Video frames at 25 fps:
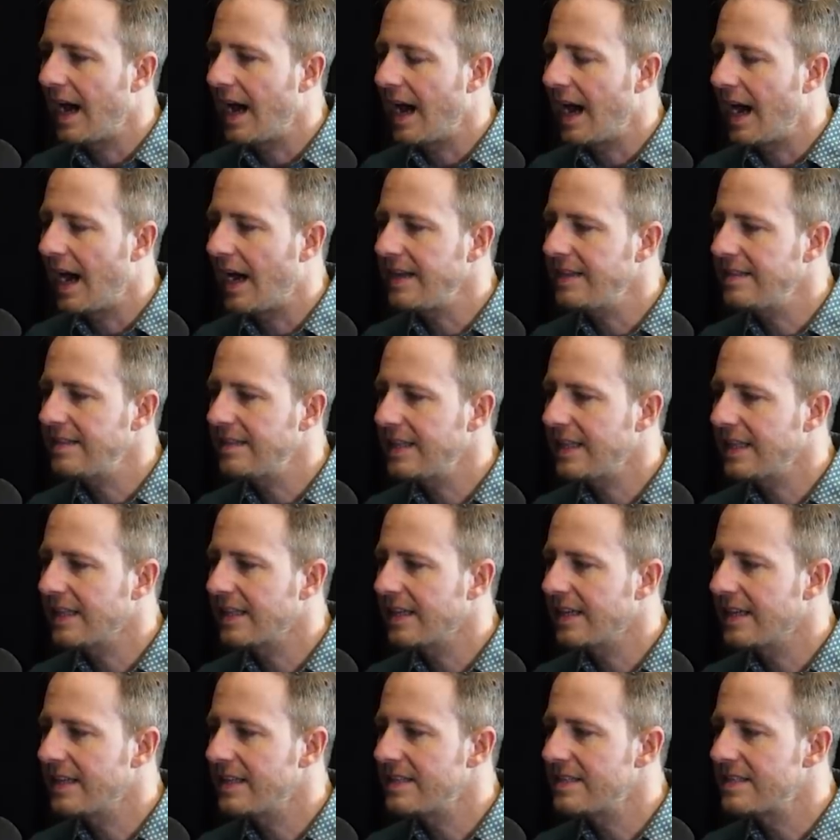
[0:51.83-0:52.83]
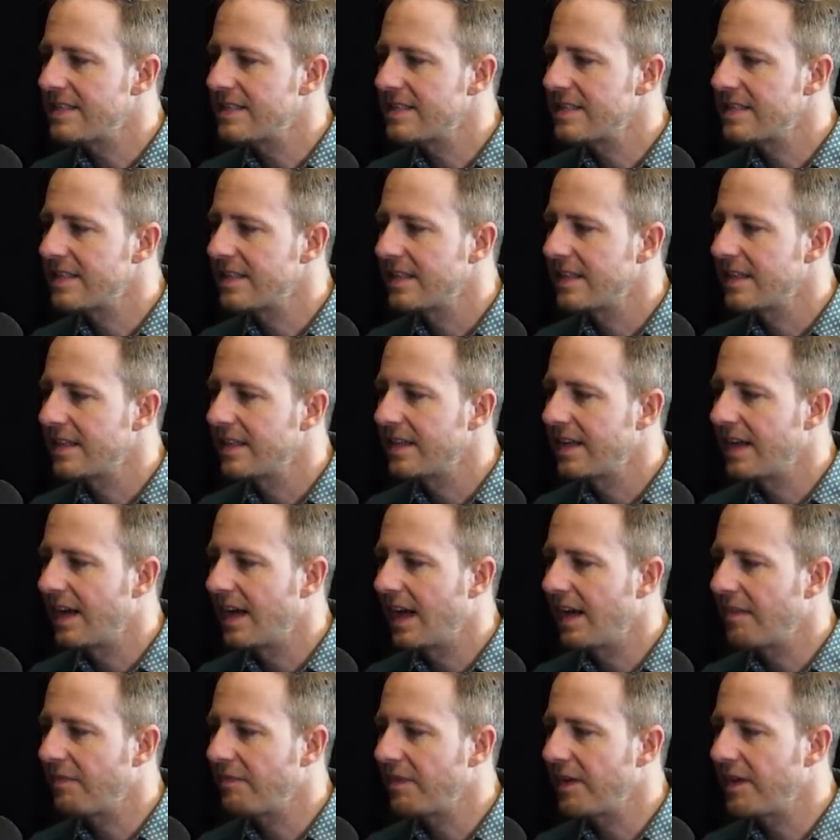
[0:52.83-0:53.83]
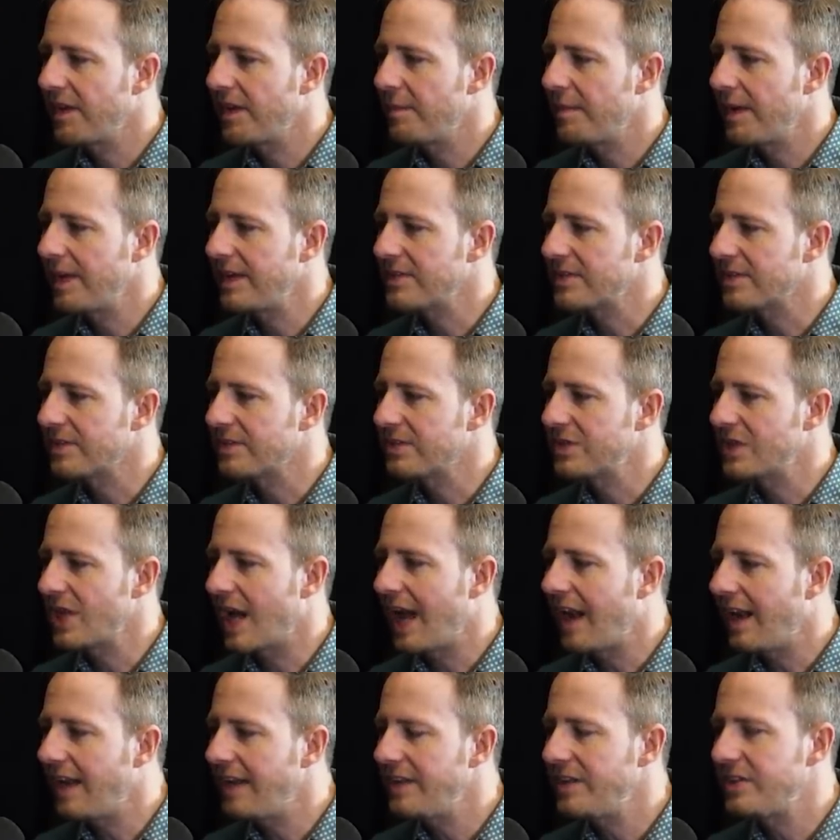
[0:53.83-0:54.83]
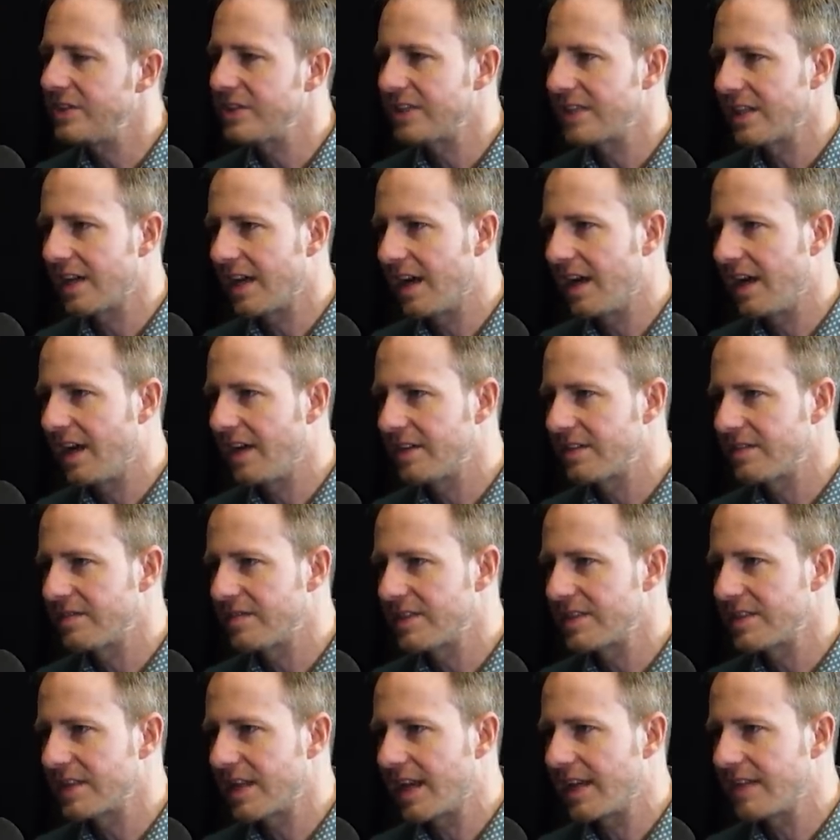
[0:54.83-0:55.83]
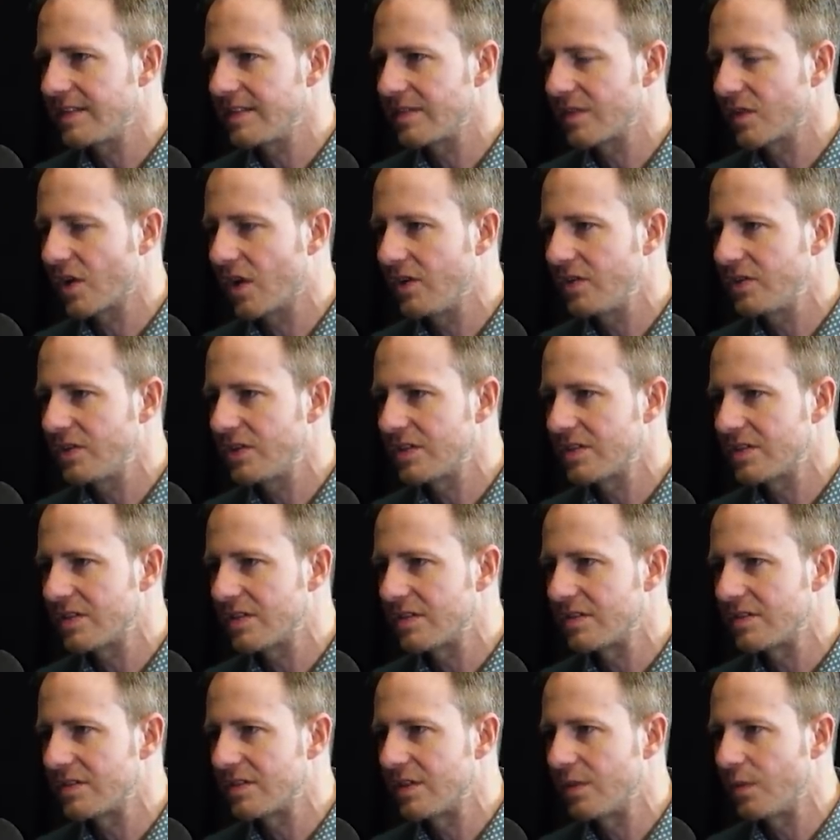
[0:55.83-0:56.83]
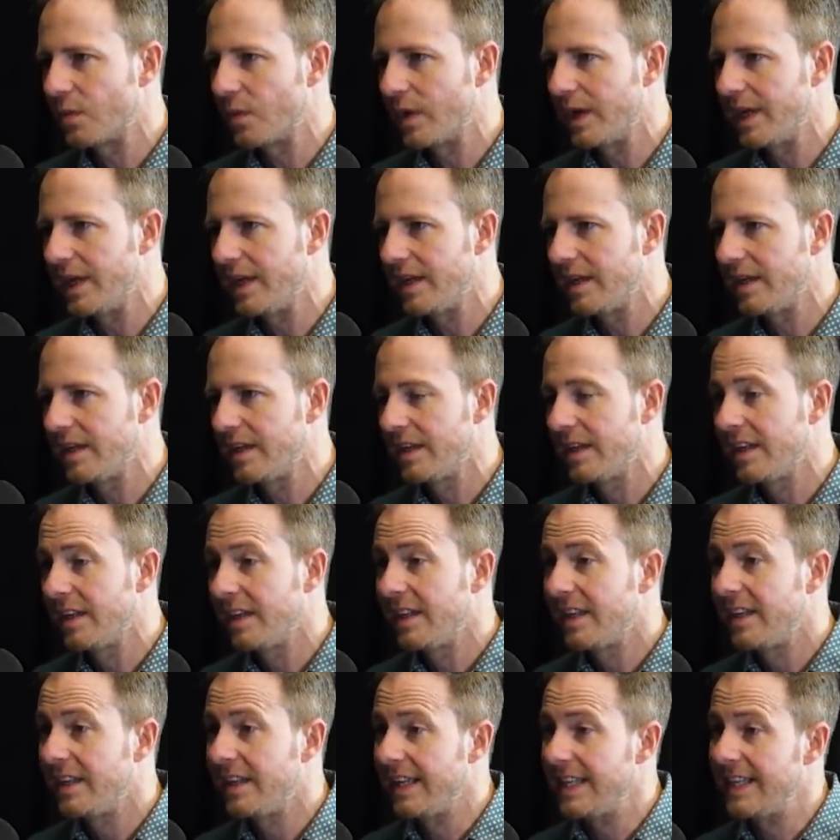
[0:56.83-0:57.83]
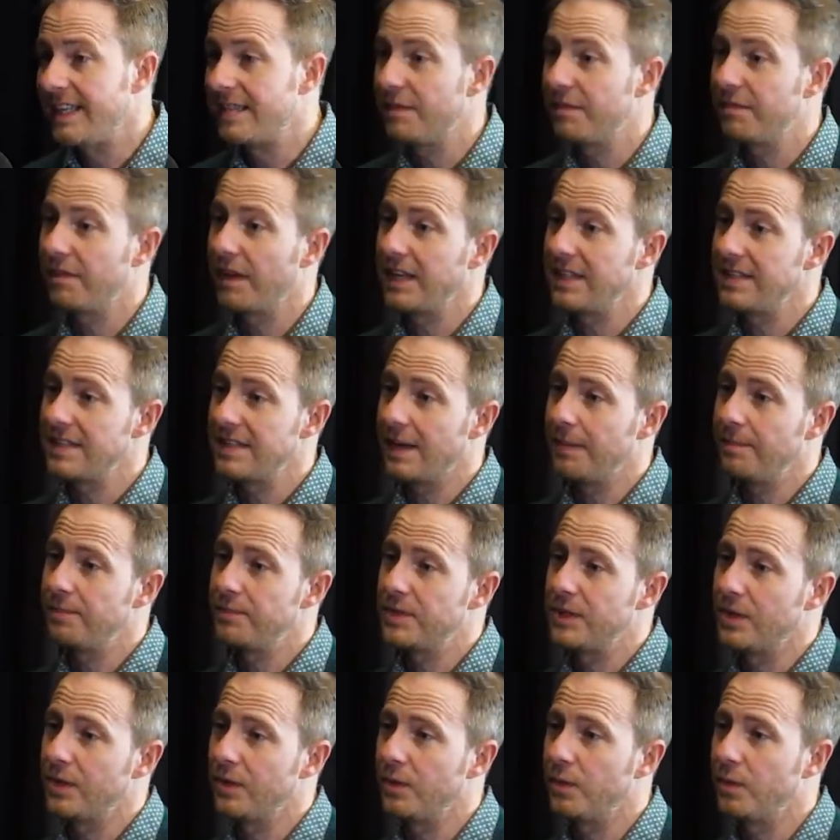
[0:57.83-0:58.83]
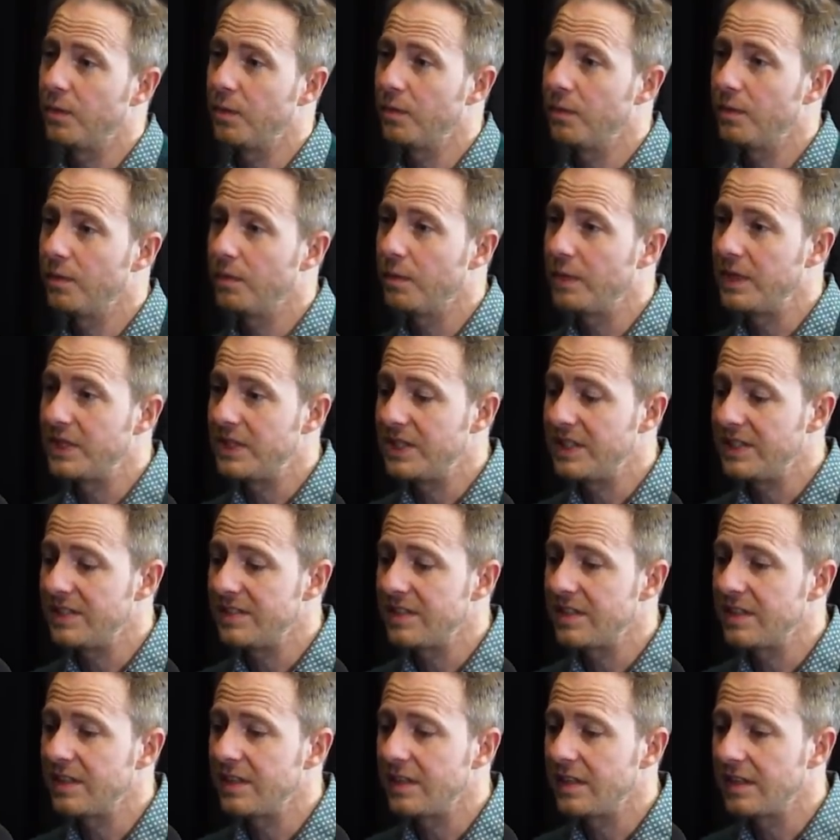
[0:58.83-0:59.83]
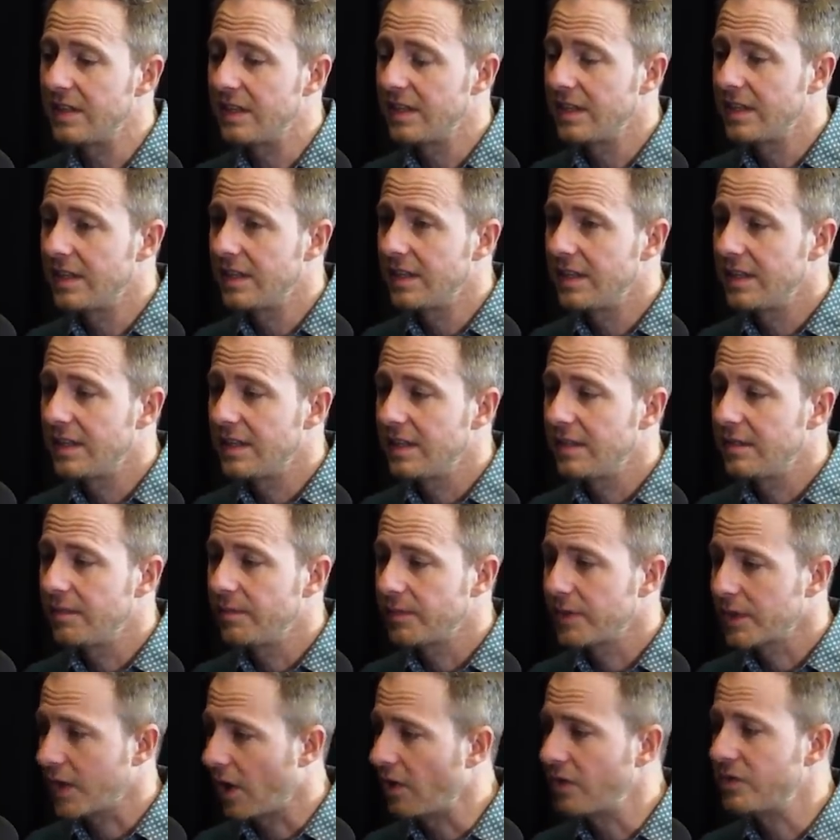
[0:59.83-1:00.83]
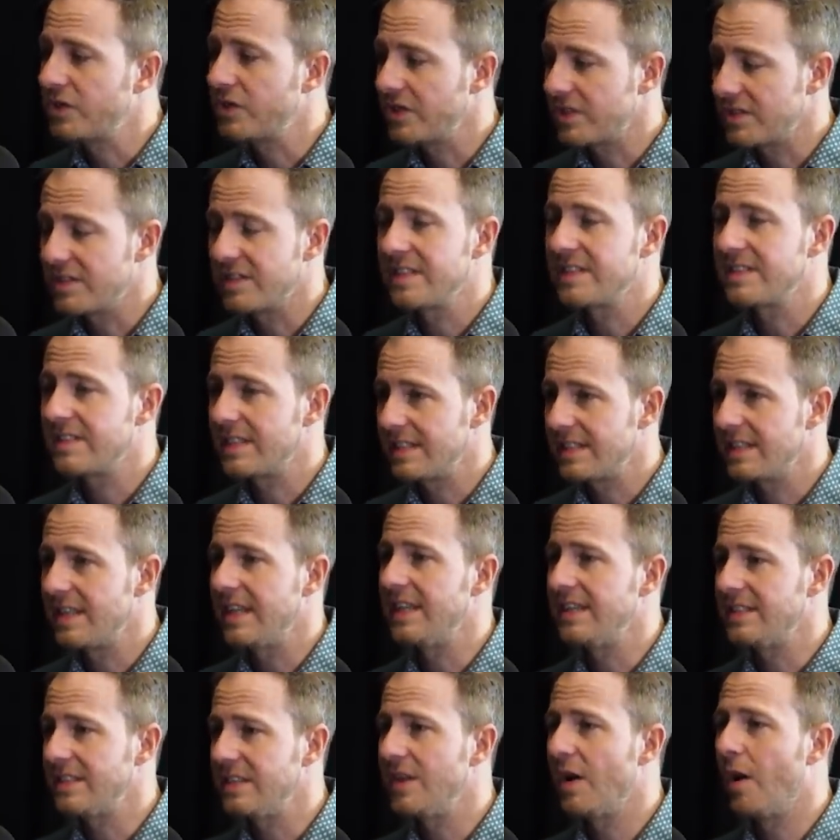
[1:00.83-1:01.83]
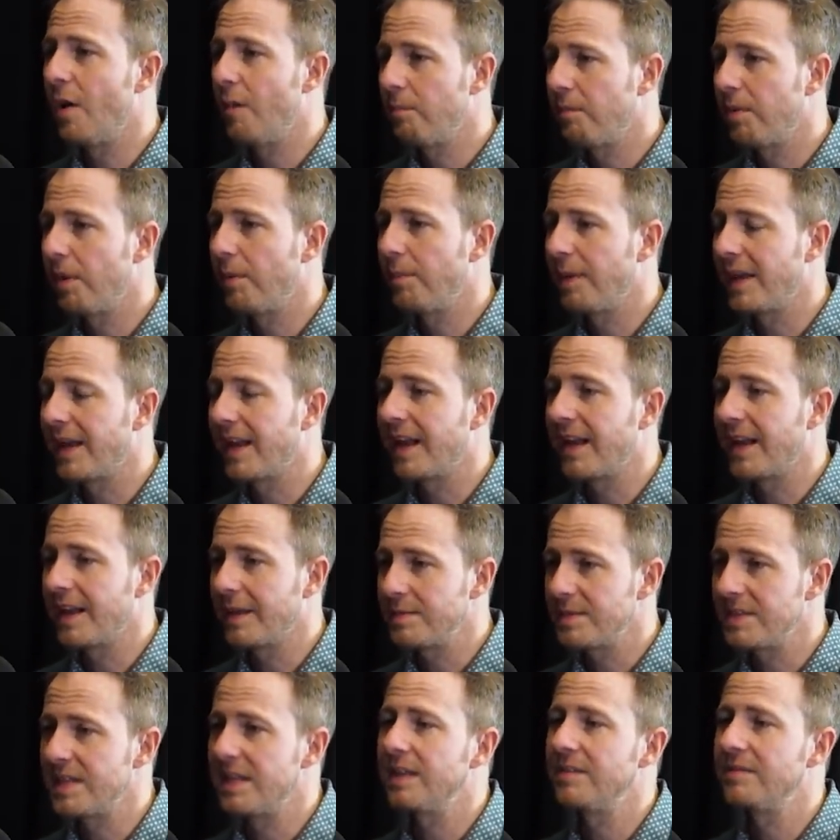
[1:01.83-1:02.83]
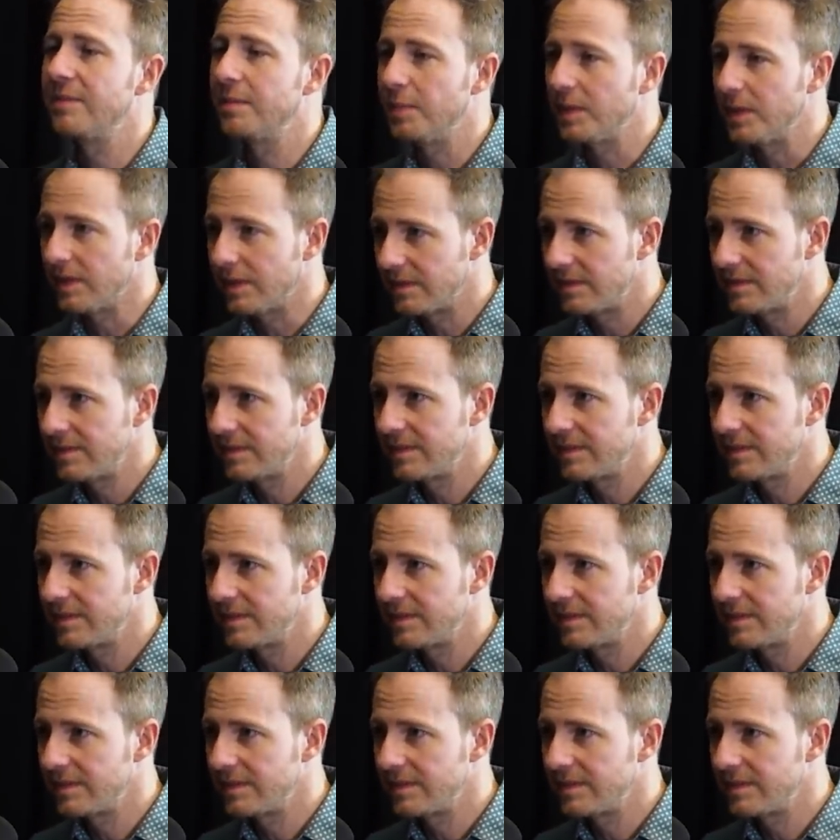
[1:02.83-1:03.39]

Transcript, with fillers: I think there's a fundamental challenge at the heart of the science of consciousness that we need to face up to, which is that consciousness is, is not publicly observable.